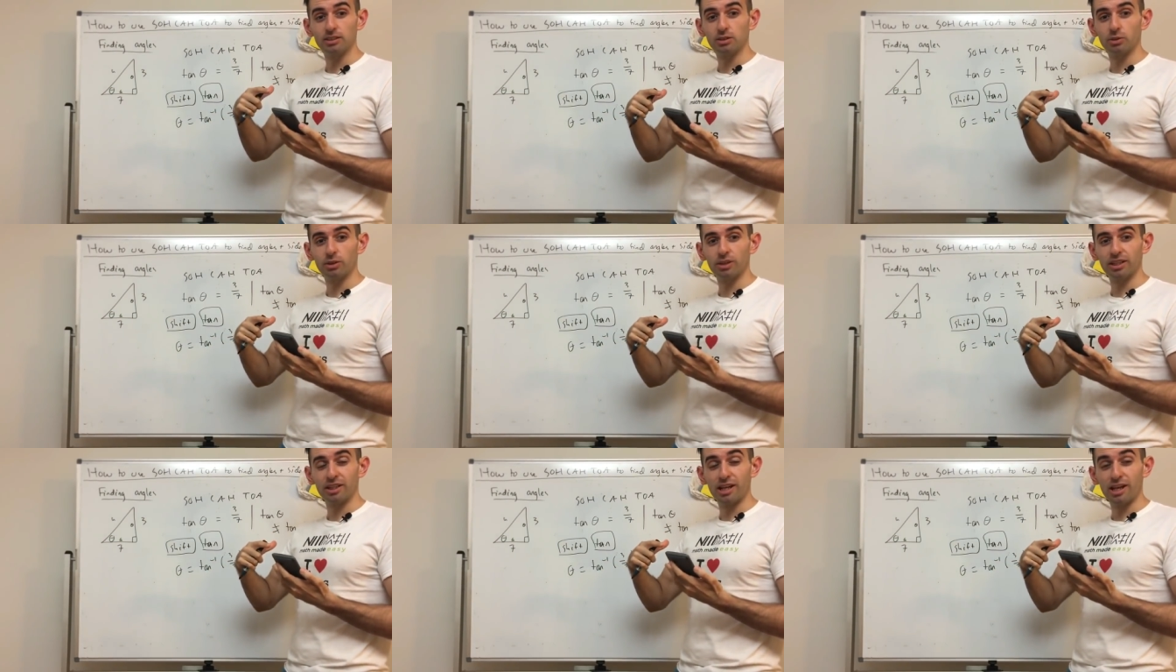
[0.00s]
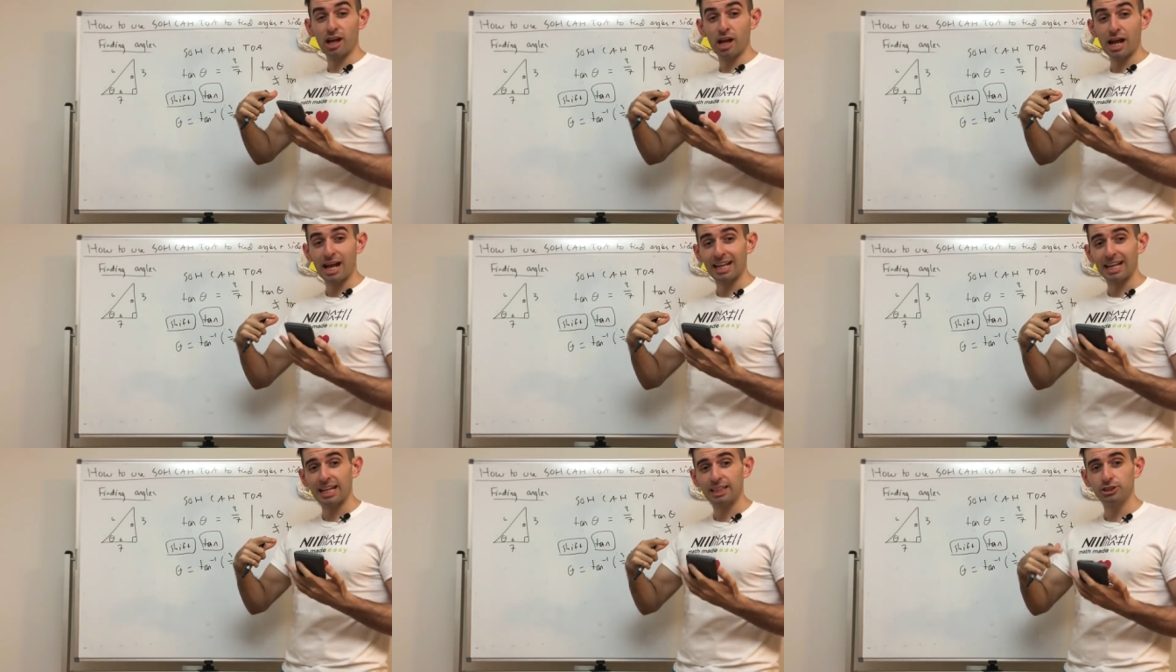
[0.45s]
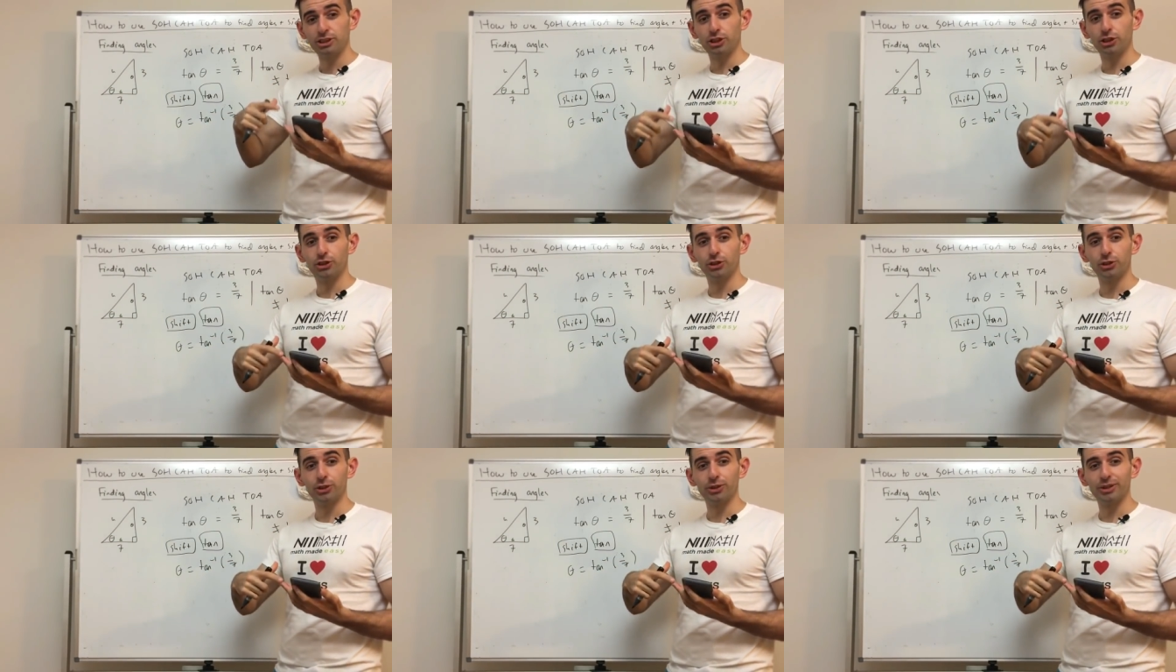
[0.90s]
So what it allows you to
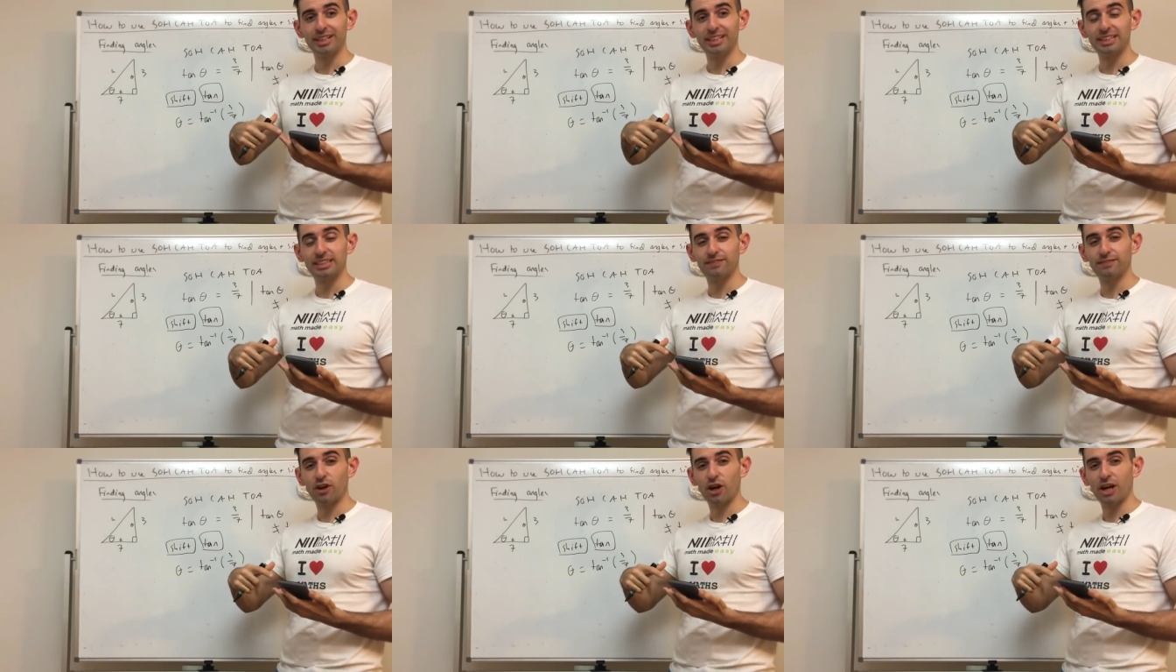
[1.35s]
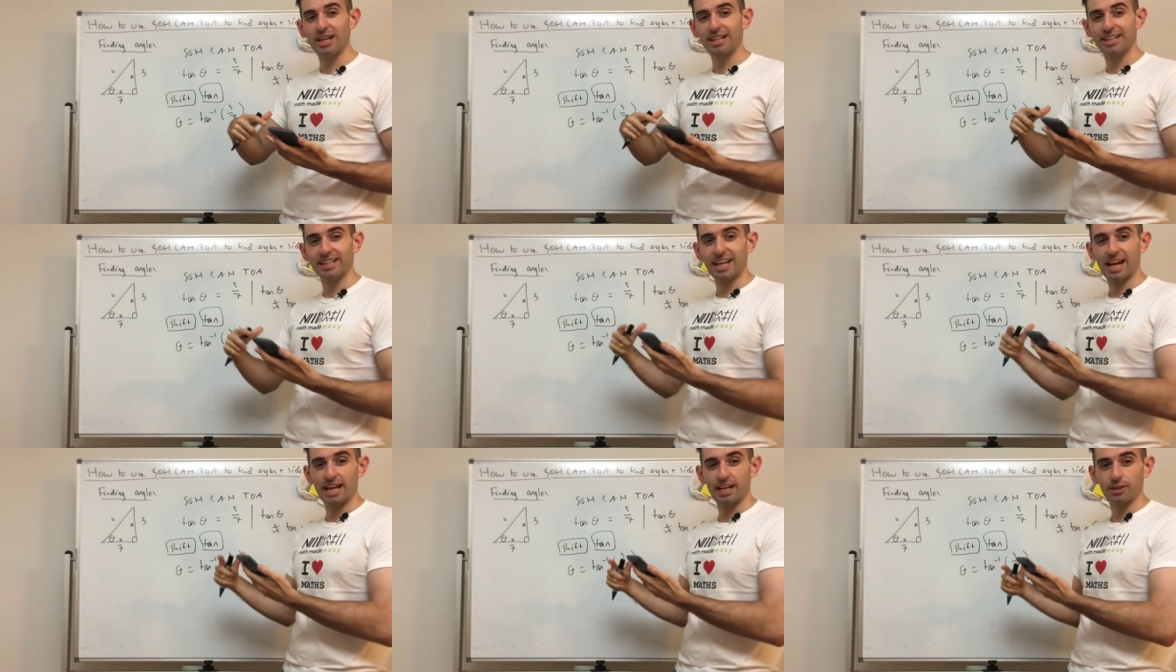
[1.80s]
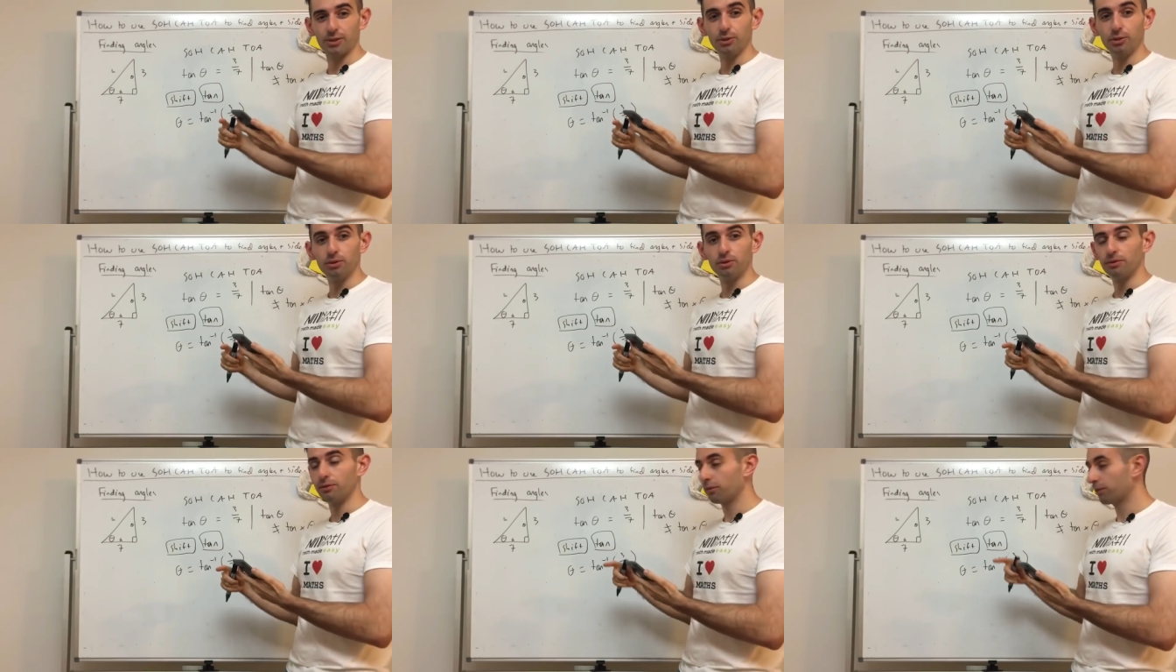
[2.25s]
do is find the
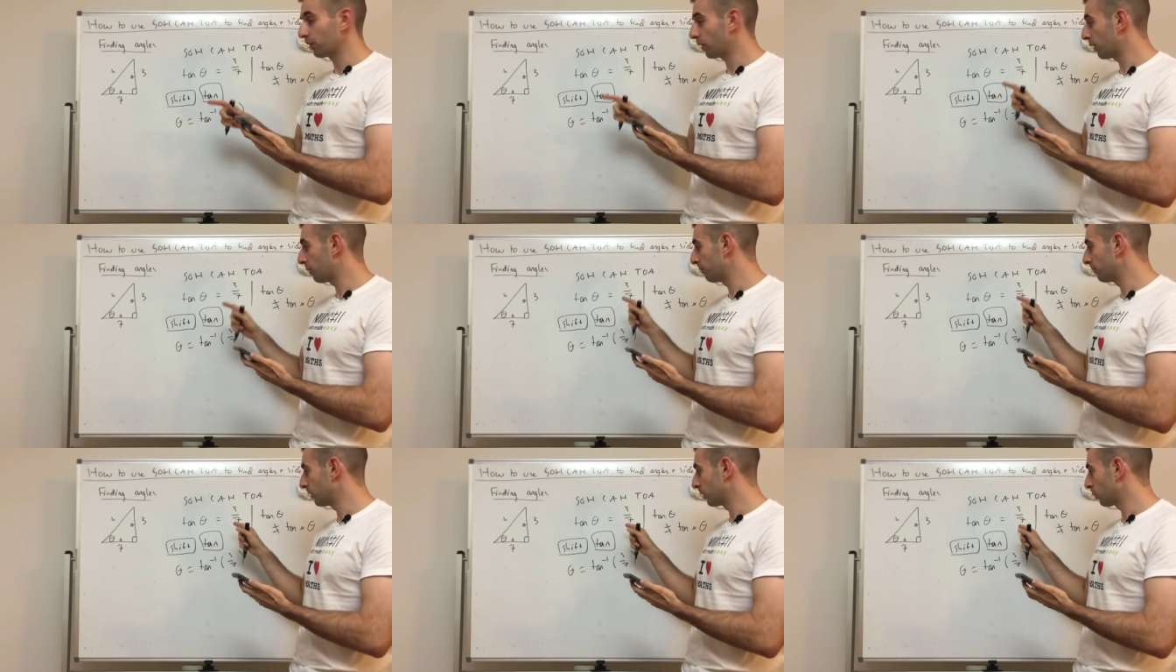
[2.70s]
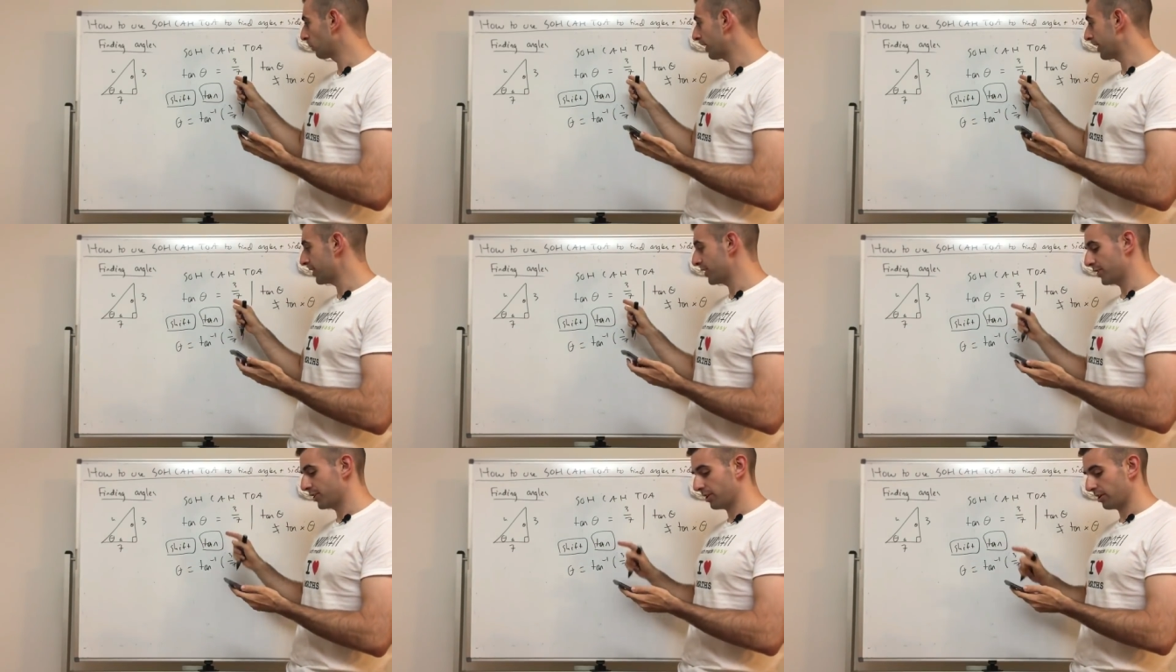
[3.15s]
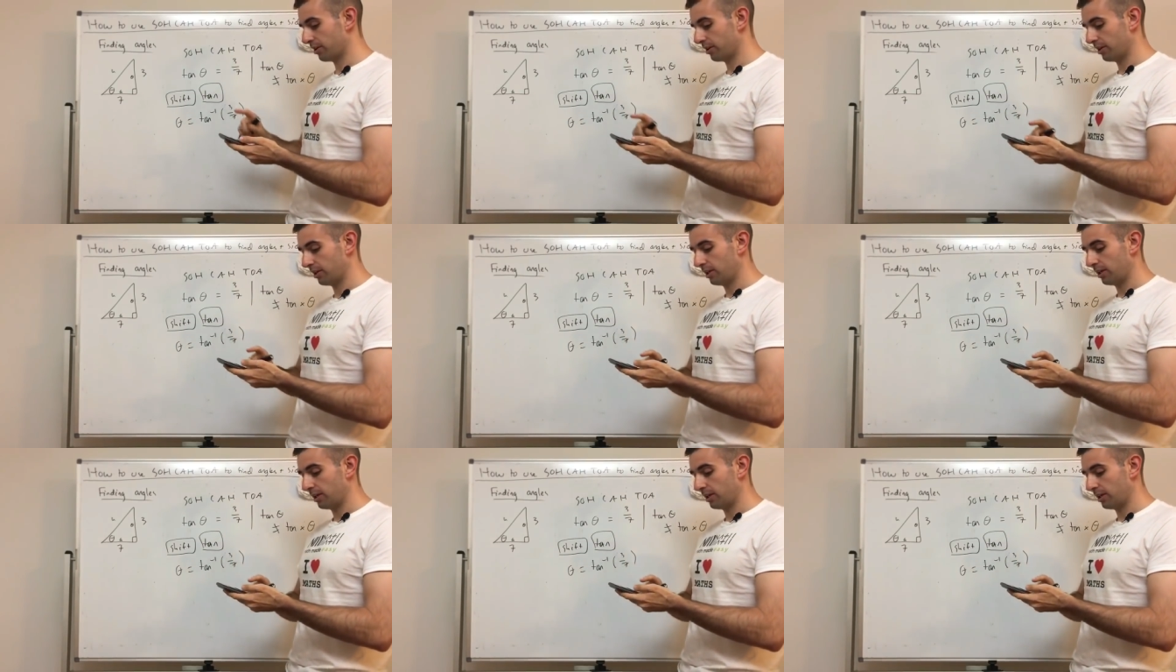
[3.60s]
angle from the ratio.